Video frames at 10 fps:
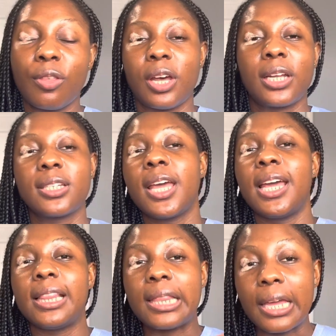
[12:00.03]
that
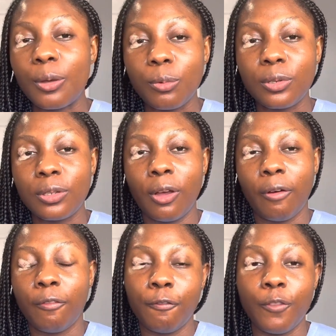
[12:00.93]
they would
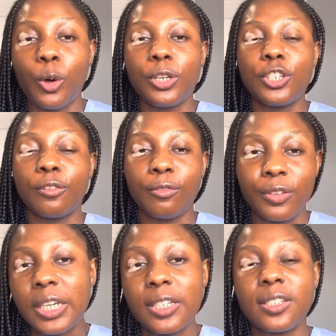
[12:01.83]
fund your
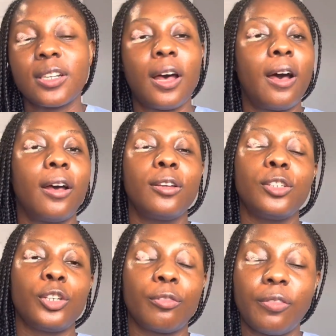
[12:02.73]
visa,
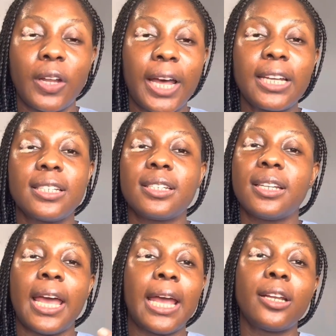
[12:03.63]
your flights
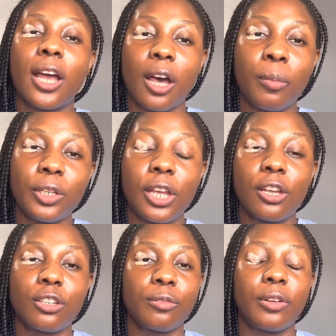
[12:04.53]
and
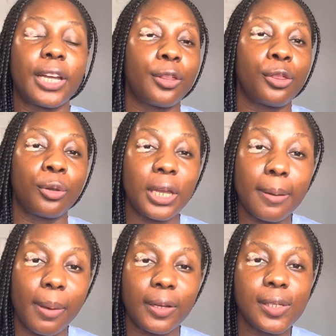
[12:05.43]
accommodation for like 3
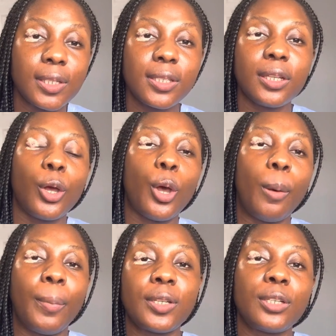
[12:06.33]
months.
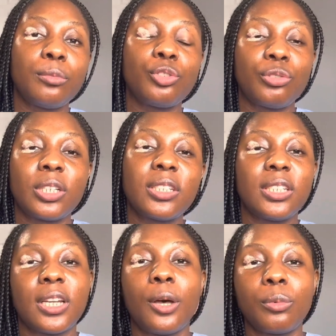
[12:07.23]
But some trusts
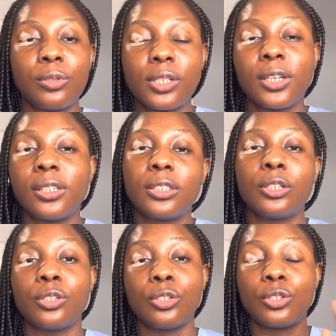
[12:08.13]
now will tell you
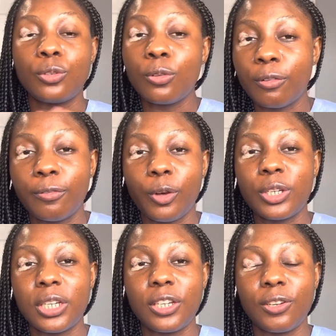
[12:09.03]
to do the
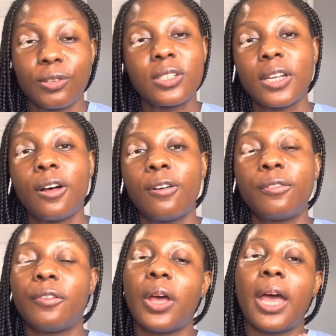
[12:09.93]
funding
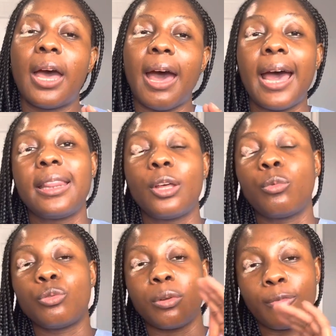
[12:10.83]
yourself and they
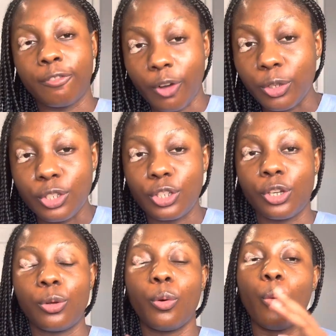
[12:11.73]
would refund
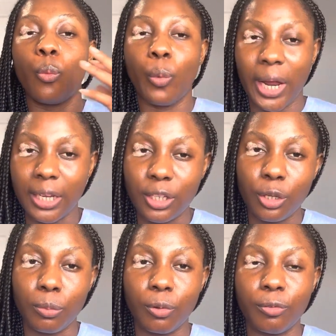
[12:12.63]
you when you
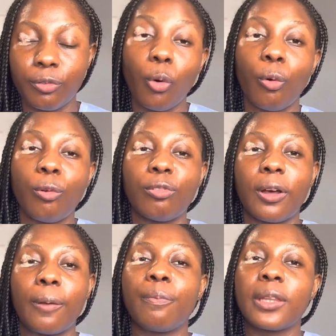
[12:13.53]
move
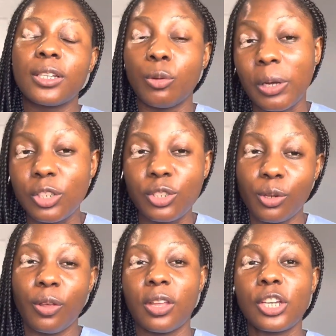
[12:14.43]
over. So
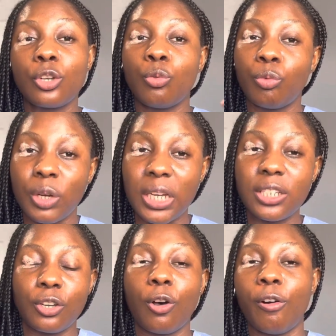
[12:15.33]
ensure that you read
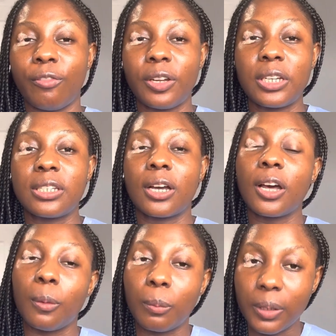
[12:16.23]
your offer letter
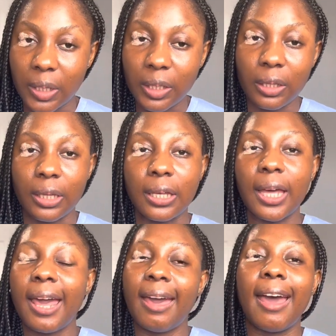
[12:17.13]
completely
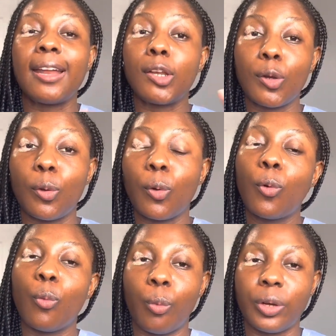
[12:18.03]
and know
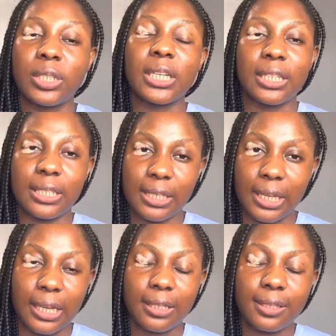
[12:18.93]
what it
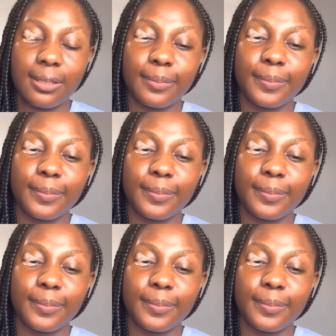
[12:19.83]
says.